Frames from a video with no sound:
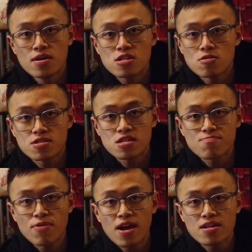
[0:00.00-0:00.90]
So this
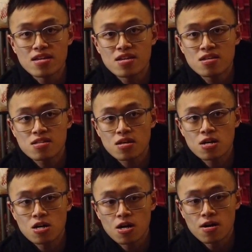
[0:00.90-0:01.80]
brand is
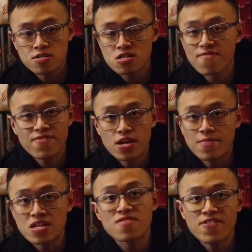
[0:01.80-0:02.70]
this